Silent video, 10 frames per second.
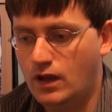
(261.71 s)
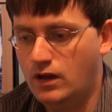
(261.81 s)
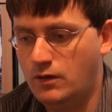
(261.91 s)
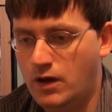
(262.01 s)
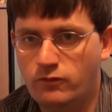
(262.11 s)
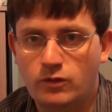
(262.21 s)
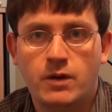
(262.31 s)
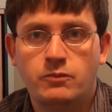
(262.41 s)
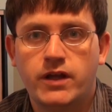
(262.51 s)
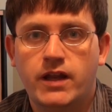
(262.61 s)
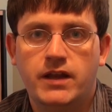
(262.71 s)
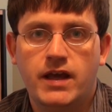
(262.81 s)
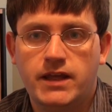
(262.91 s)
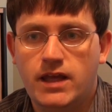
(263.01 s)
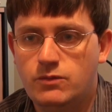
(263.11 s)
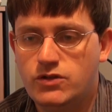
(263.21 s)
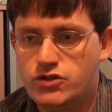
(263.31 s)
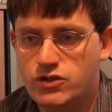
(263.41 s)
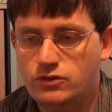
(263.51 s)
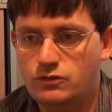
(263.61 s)
I remember getting that game in
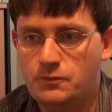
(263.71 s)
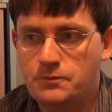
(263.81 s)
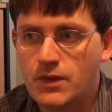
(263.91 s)
June